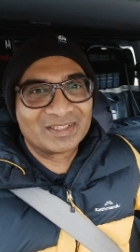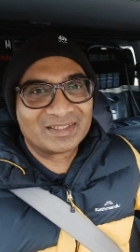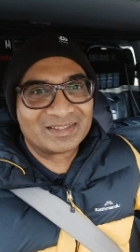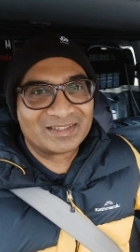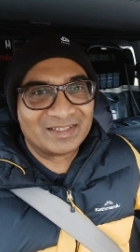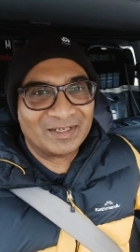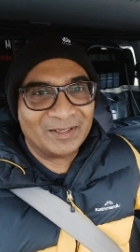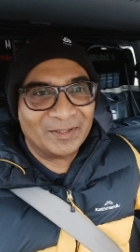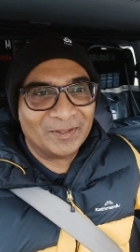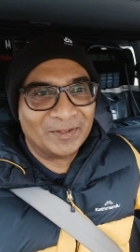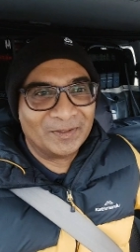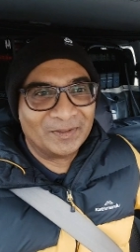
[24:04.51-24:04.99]

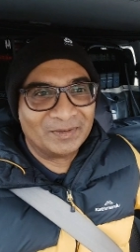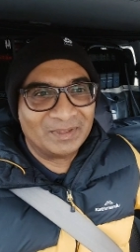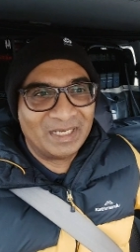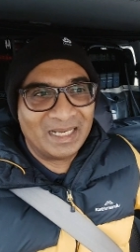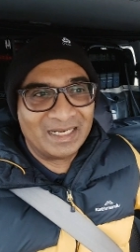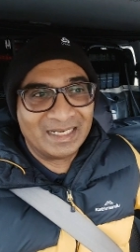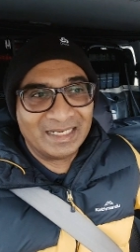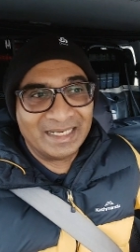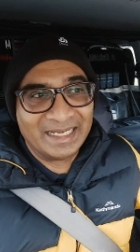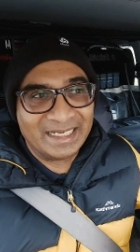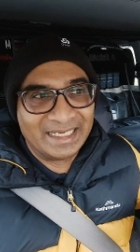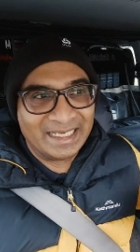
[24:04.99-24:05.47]
So
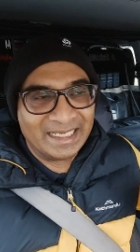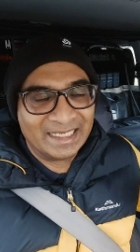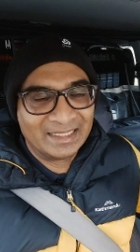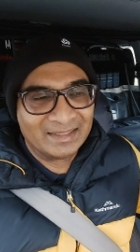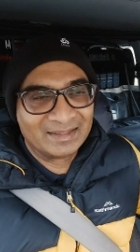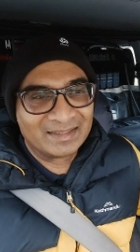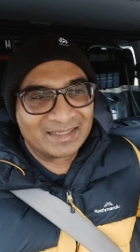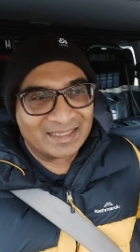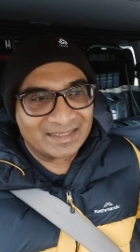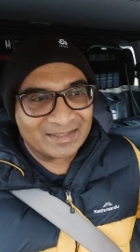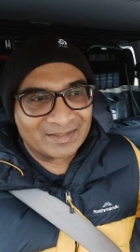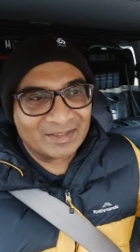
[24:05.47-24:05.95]
Adelaide
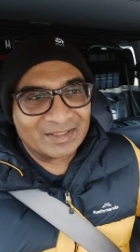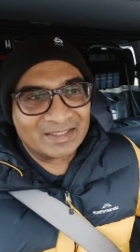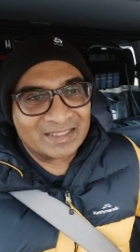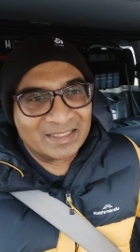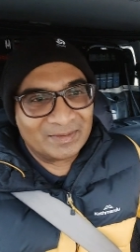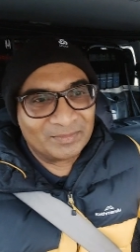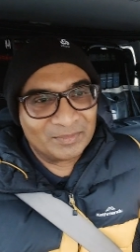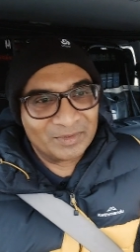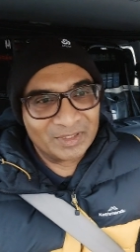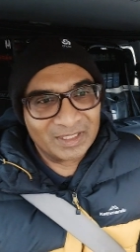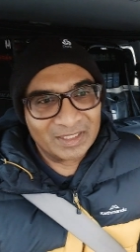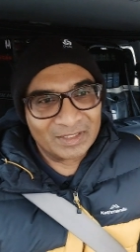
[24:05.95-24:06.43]
Hills has got
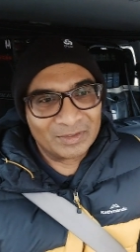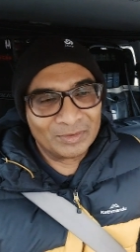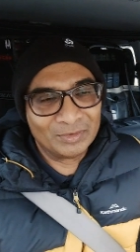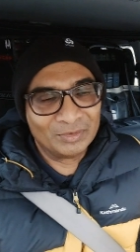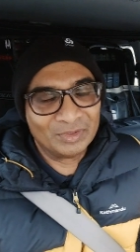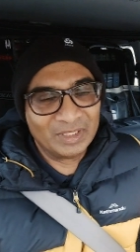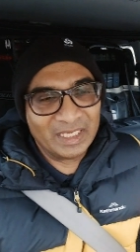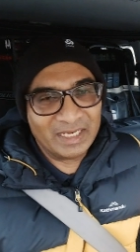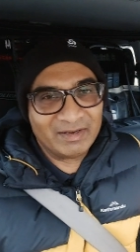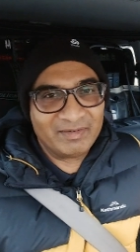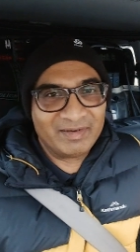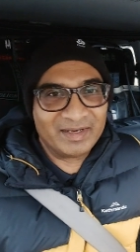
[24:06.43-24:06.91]
some really
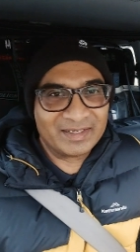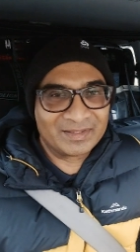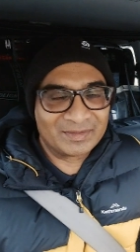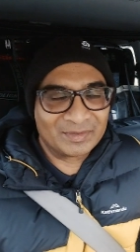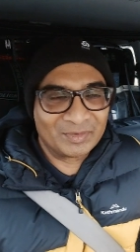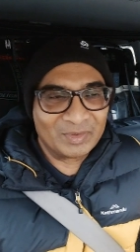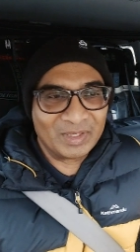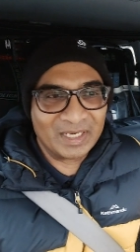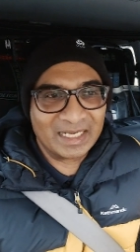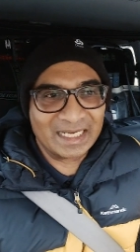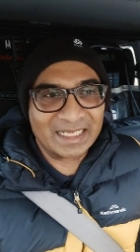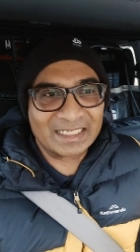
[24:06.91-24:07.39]
cool areas
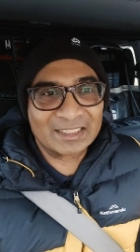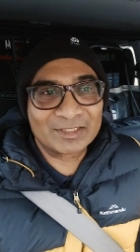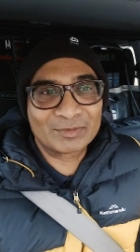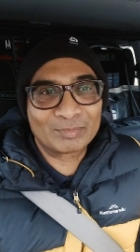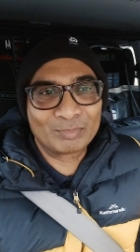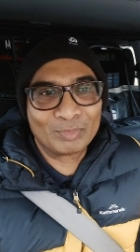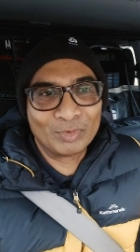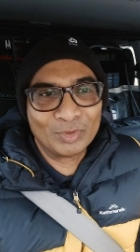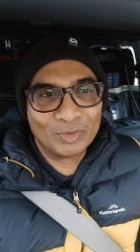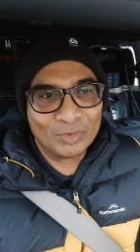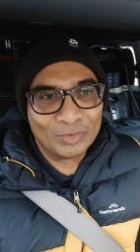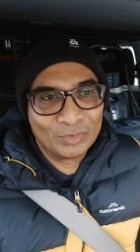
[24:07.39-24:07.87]
to go and
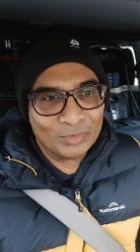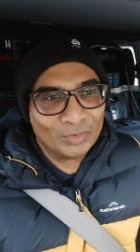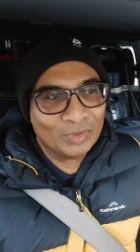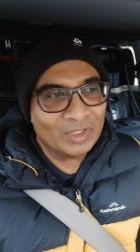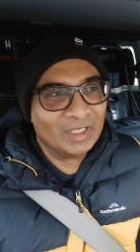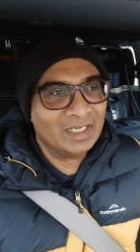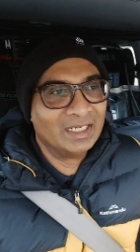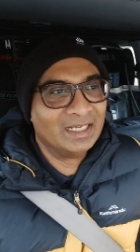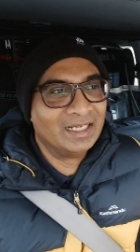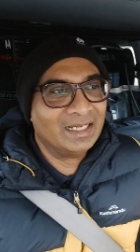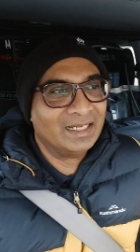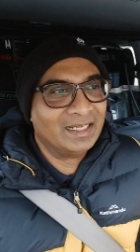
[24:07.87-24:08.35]
explore,
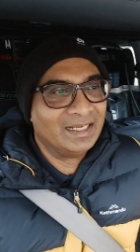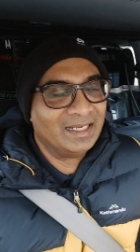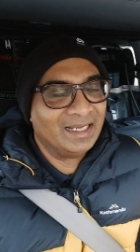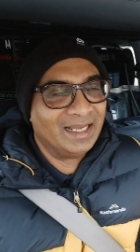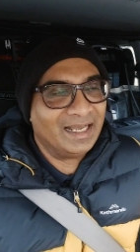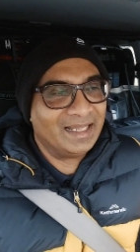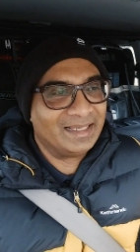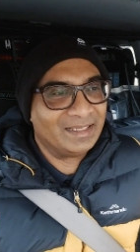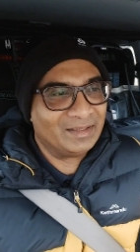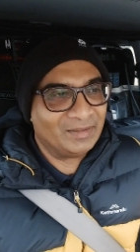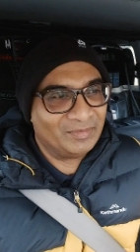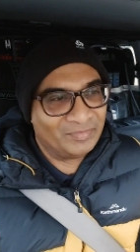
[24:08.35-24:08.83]

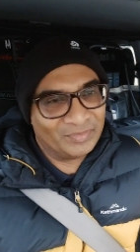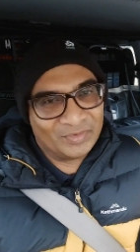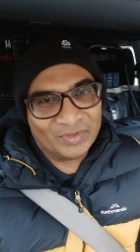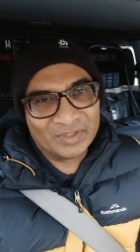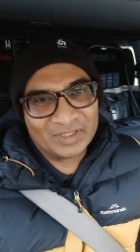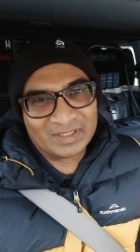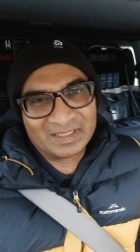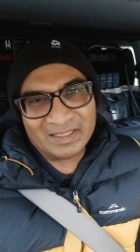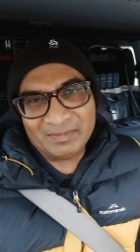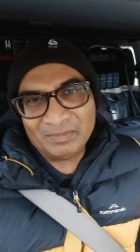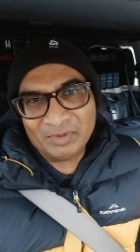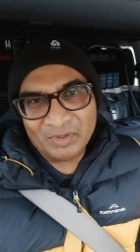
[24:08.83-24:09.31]
and then of
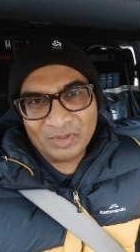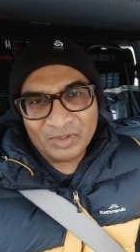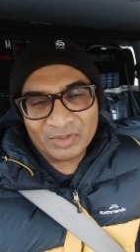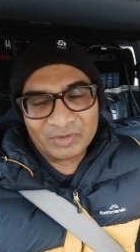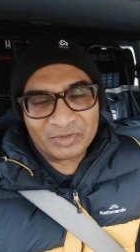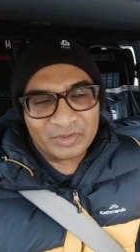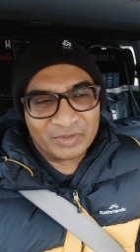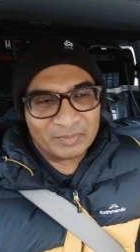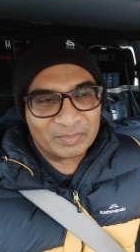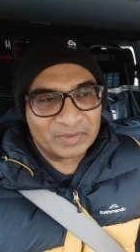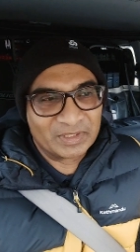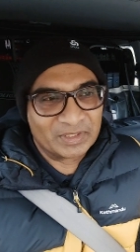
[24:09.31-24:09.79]
course some
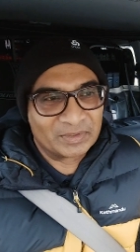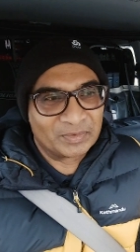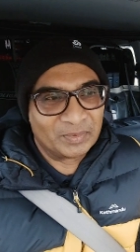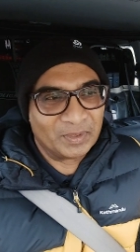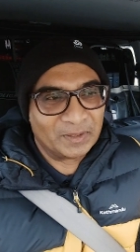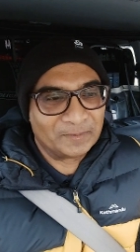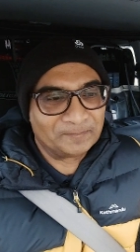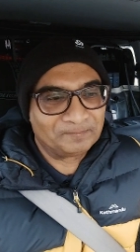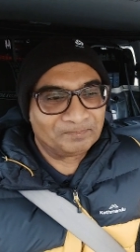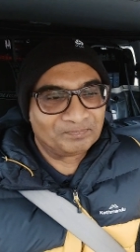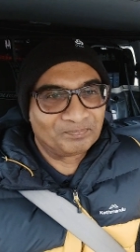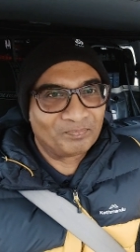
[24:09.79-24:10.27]
long trips as
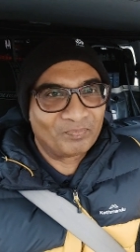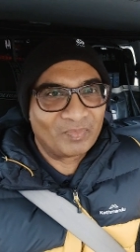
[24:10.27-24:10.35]
well.